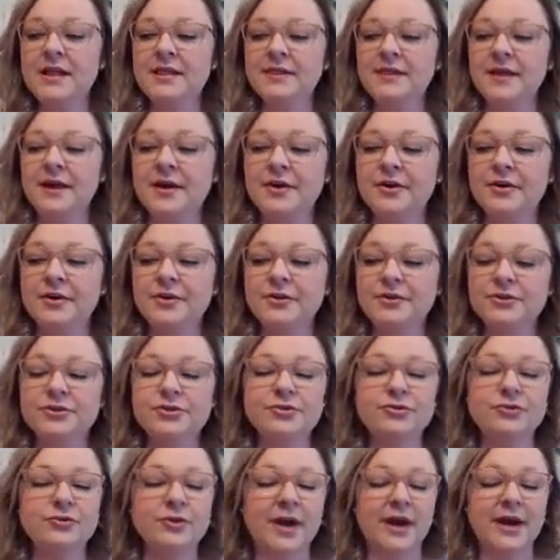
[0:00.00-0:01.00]
that are
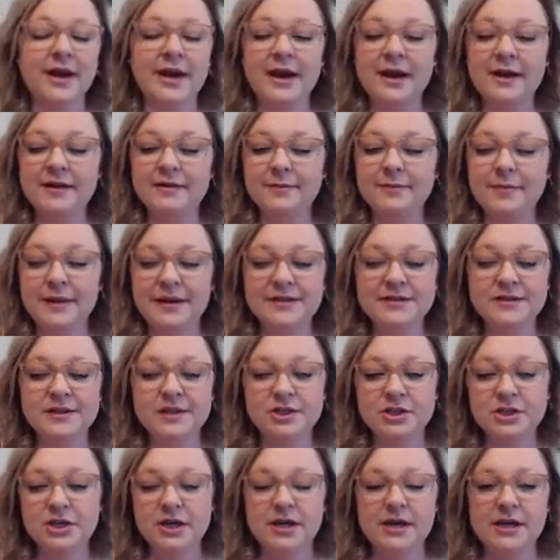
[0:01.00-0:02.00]
straight out of basic
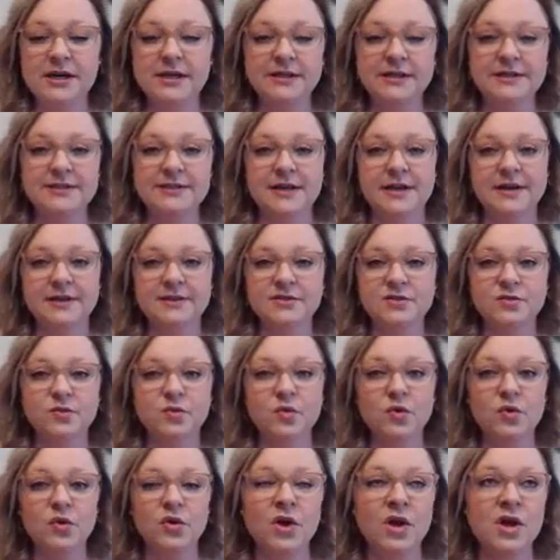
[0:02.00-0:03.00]
training and tech
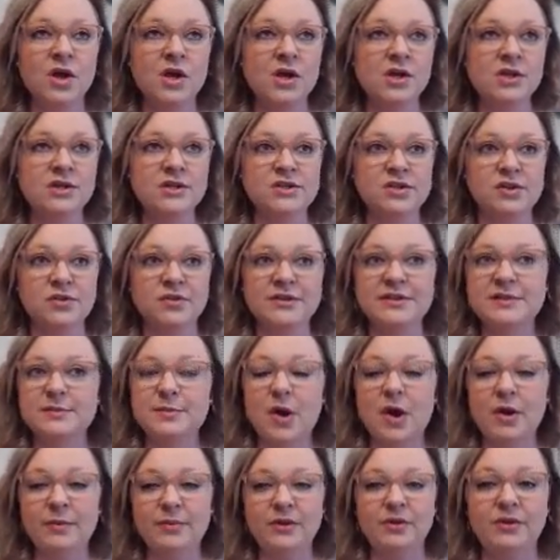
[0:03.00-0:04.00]
school. So this
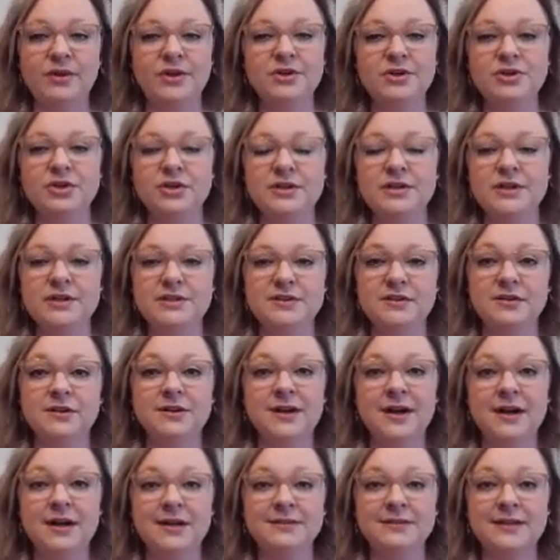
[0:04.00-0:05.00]
population is a
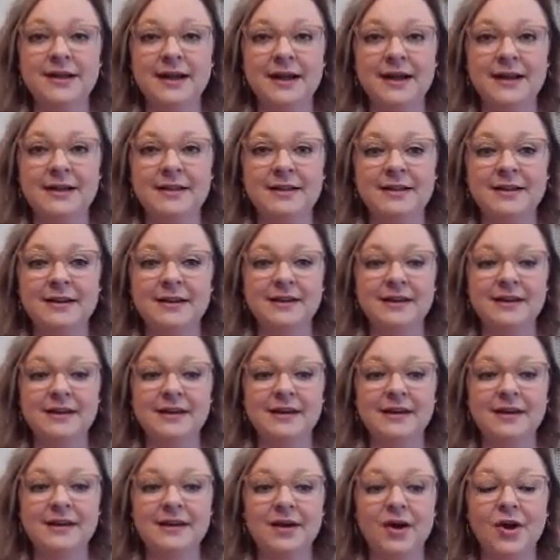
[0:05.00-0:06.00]
lot like
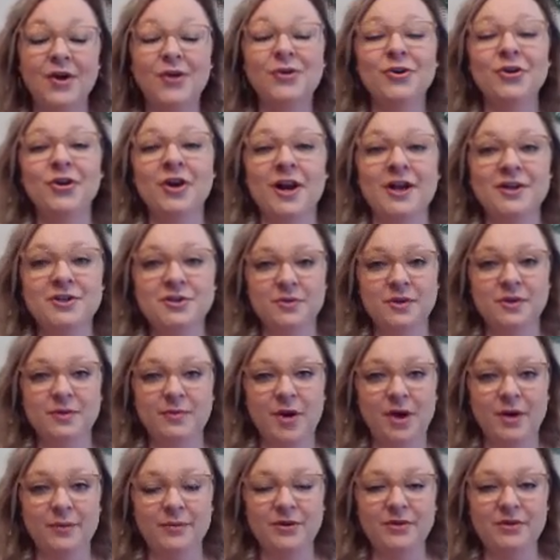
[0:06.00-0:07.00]
the undergraduate
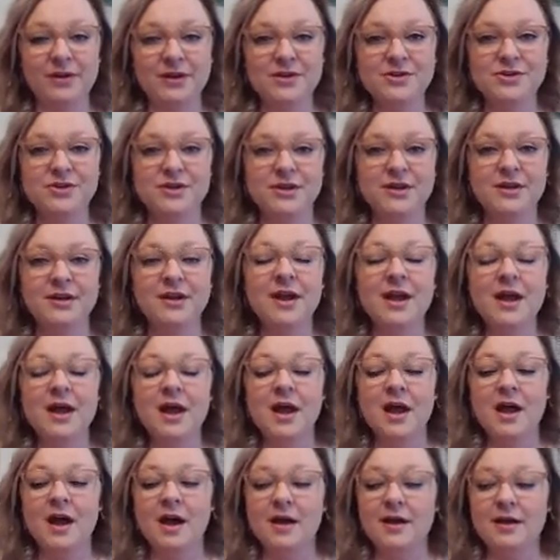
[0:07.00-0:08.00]
population.
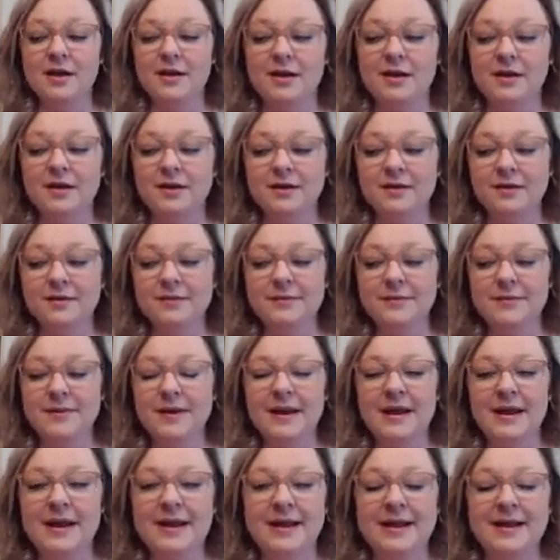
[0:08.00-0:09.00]

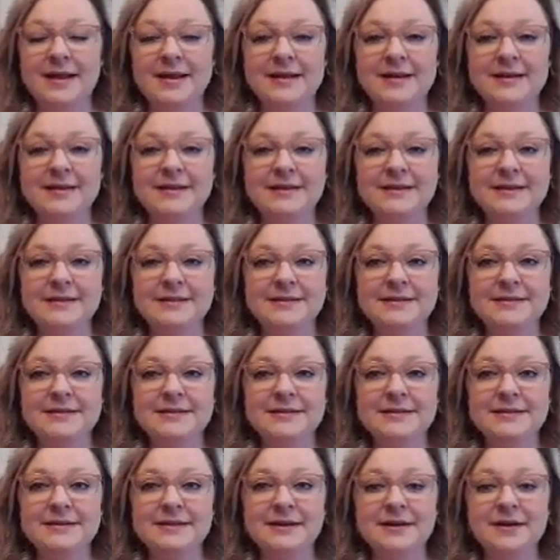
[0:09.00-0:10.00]
And